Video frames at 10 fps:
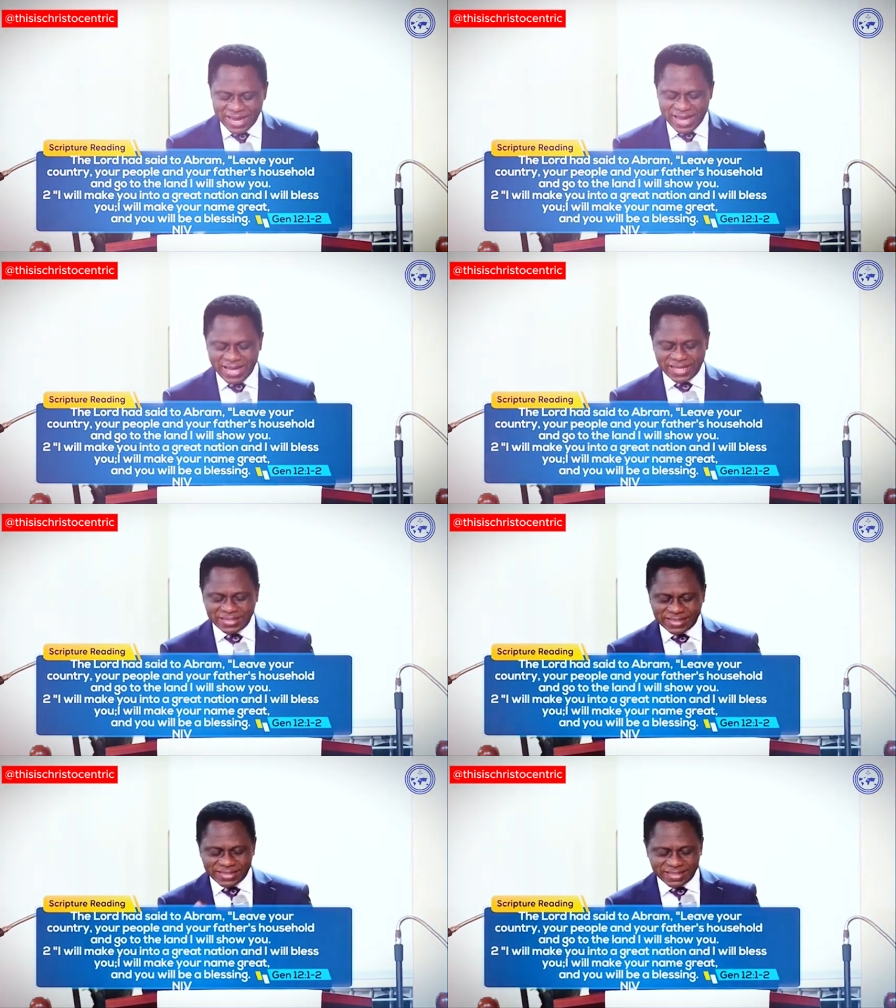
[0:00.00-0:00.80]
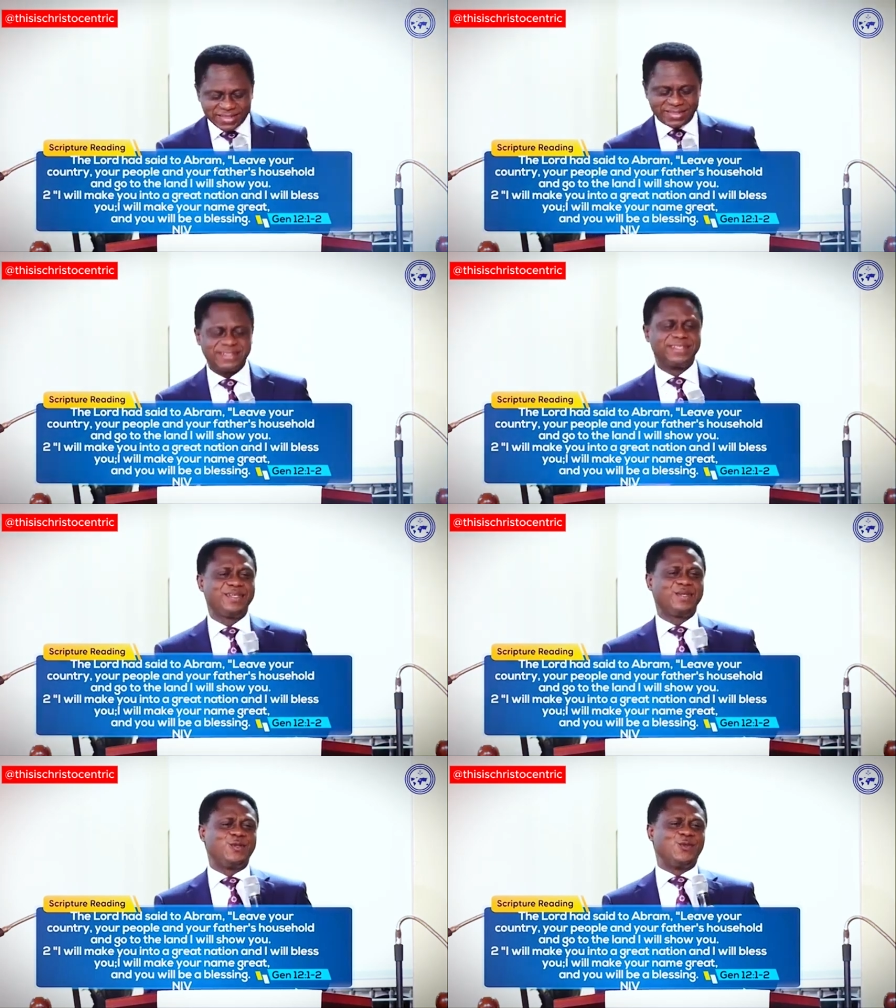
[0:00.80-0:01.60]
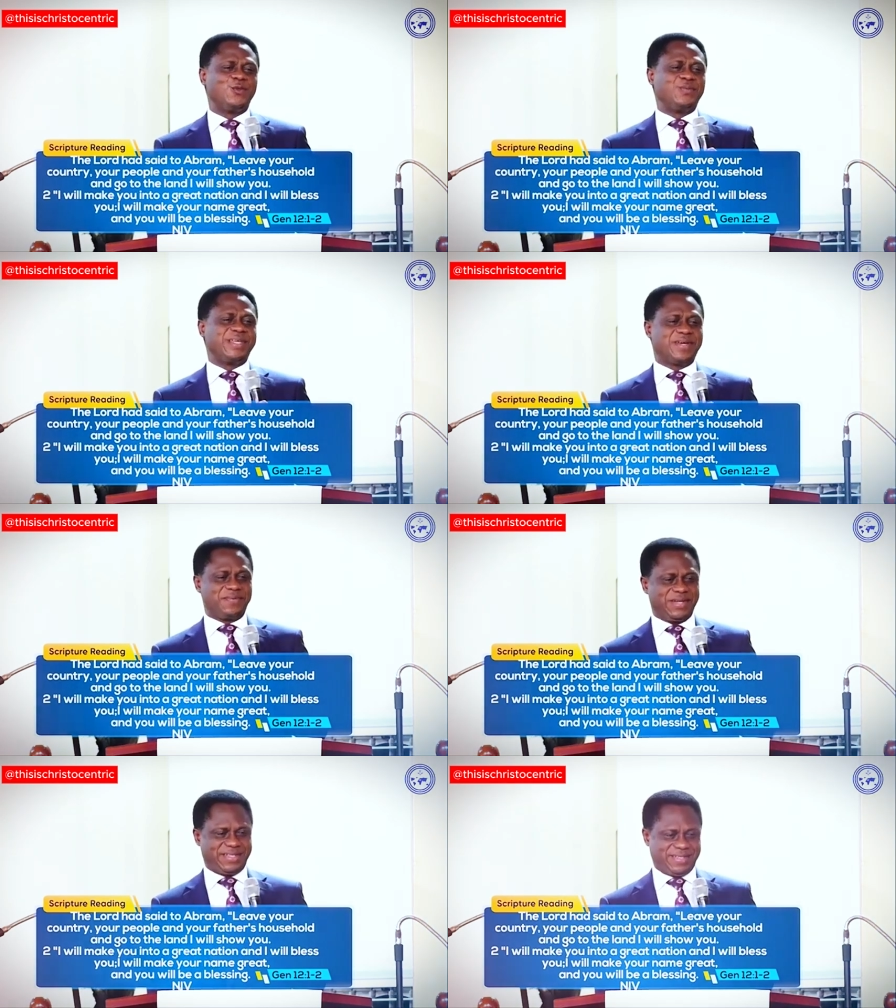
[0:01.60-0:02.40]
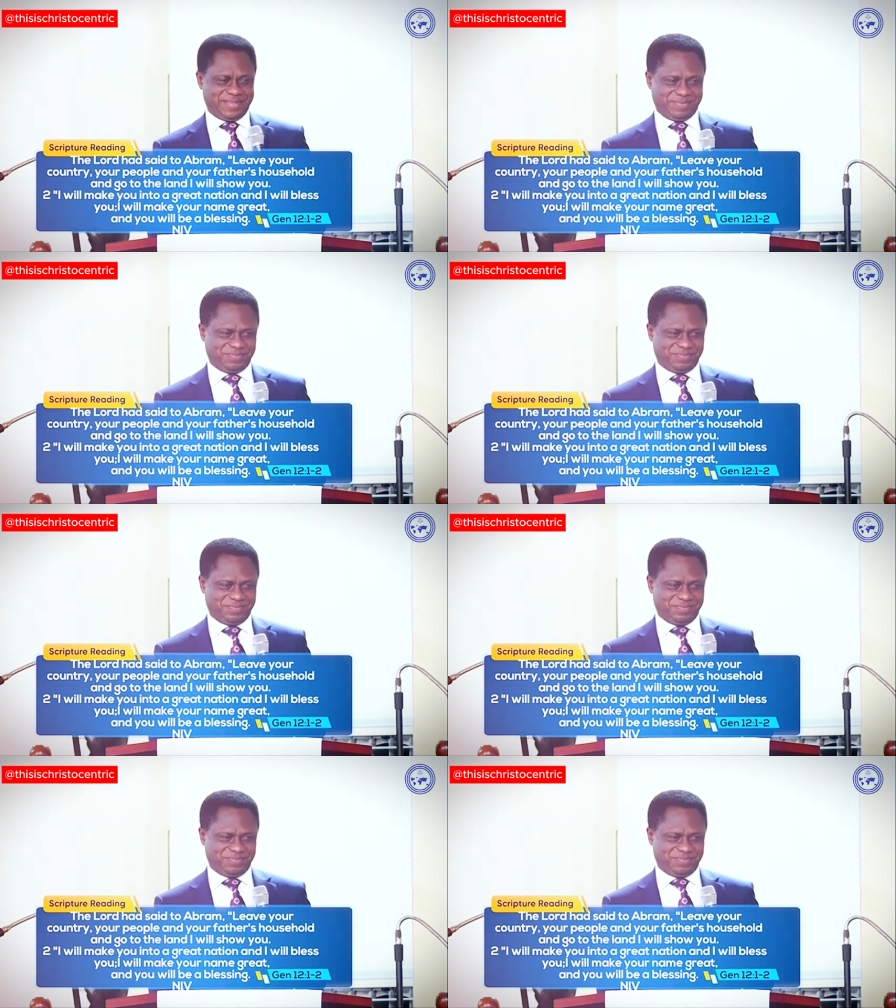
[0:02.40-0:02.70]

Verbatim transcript: and you will be a blessing.